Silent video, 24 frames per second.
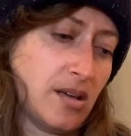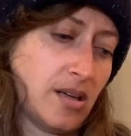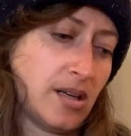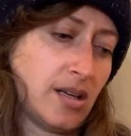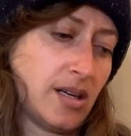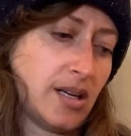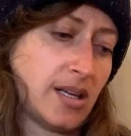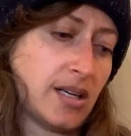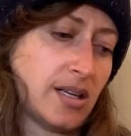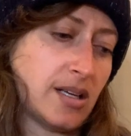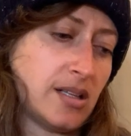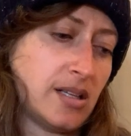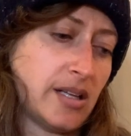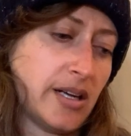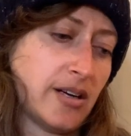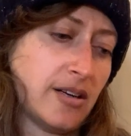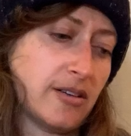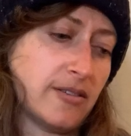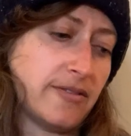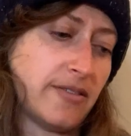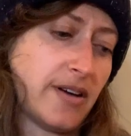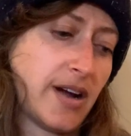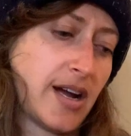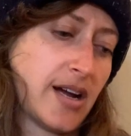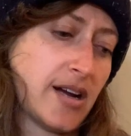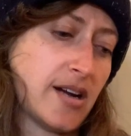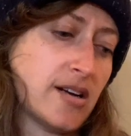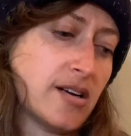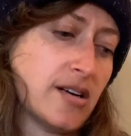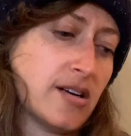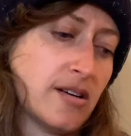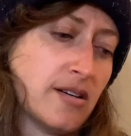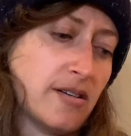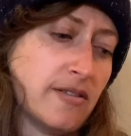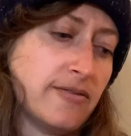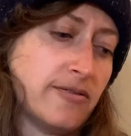Can I get a
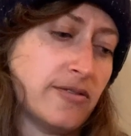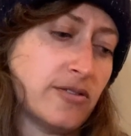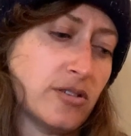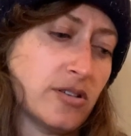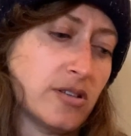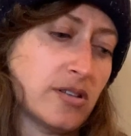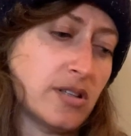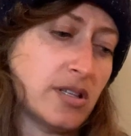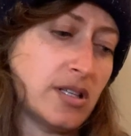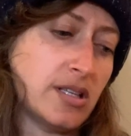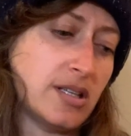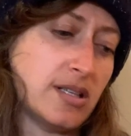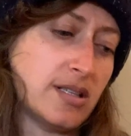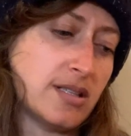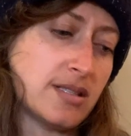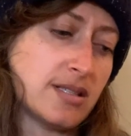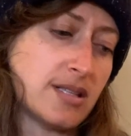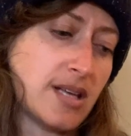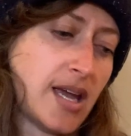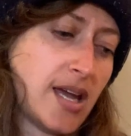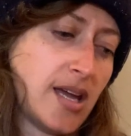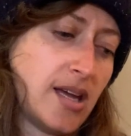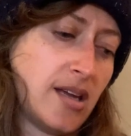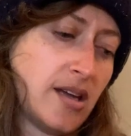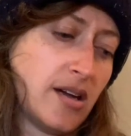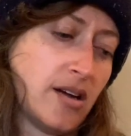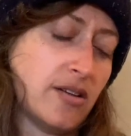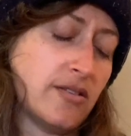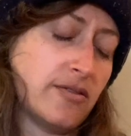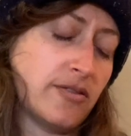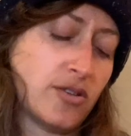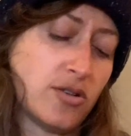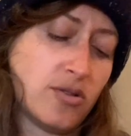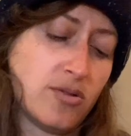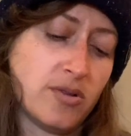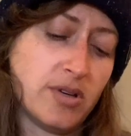clarifier for this Eight
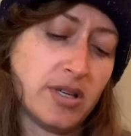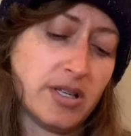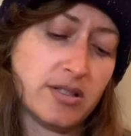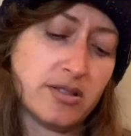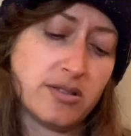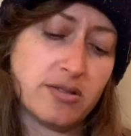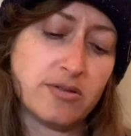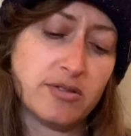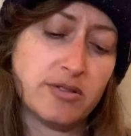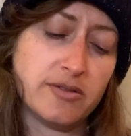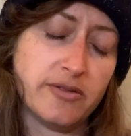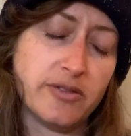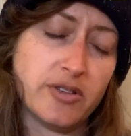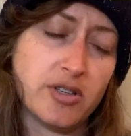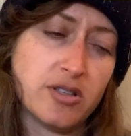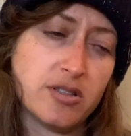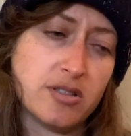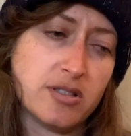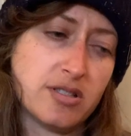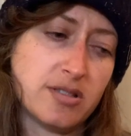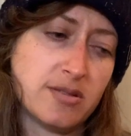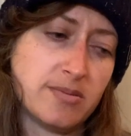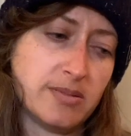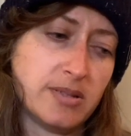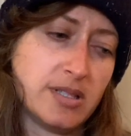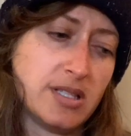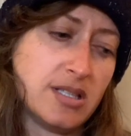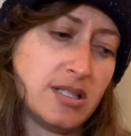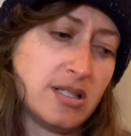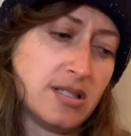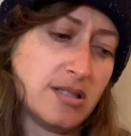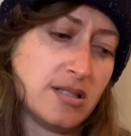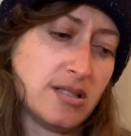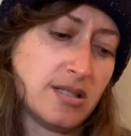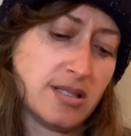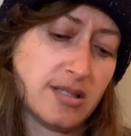of Coins reversed,
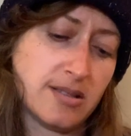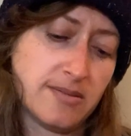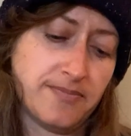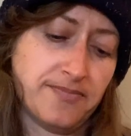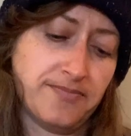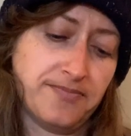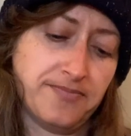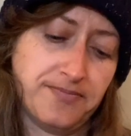please?